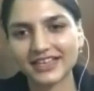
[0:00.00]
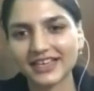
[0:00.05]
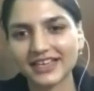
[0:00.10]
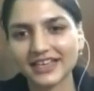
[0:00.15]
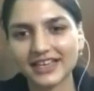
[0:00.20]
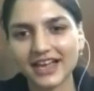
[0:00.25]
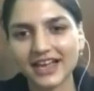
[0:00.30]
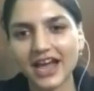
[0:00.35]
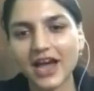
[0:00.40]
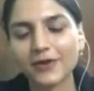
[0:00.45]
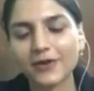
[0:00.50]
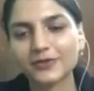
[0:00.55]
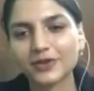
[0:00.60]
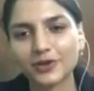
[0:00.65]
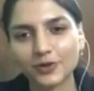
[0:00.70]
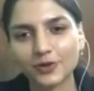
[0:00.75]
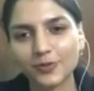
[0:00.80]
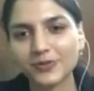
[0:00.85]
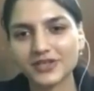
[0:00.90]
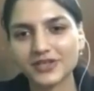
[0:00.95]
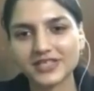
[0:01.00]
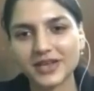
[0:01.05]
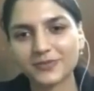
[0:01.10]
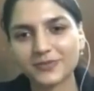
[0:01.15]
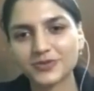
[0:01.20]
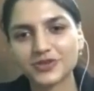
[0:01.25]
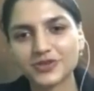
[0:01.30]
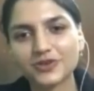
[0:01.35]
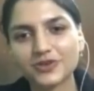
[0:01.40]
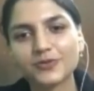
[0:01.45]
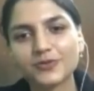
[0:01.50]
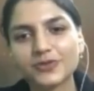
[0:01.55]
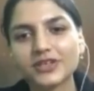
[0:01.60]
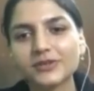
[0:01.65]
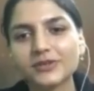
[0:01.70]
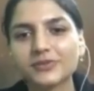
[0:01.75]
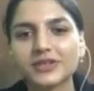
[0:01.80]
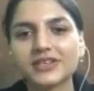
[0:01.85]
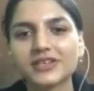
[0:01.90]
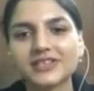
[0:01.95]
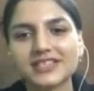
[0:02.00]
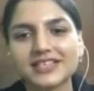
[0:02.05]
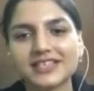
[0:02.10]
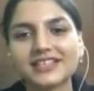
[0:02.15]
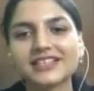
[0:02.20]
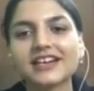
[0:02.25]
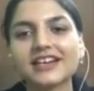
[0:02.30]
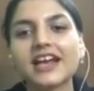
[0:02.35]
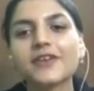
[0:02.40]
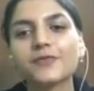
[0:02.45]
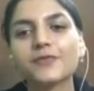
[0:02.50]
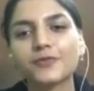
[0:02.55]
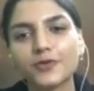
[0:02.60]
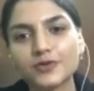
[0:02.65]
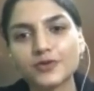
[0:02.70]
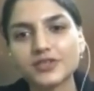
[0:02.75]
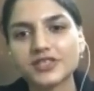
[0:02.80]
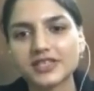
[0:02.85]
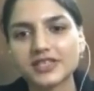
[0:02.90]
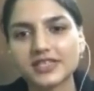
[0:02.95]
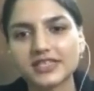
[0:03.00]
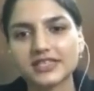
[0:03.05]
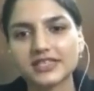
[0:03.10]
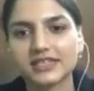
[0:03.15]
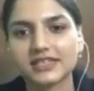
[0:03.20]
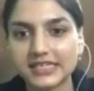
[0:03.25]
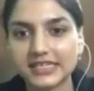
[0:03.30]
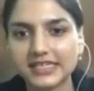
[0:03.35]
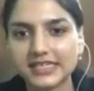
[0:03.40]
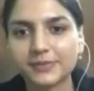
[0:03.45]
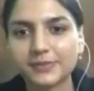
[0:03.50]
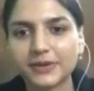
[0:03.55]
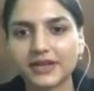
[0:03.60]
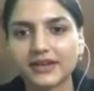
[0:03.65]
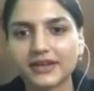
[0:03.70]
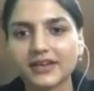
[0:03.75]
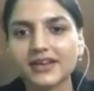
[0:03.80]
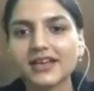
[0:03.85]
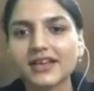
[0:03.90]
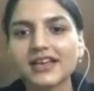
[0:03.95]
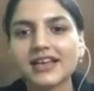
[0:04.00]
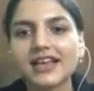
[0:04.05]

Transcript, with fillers: they have a low perception of it, because it enforces discipline.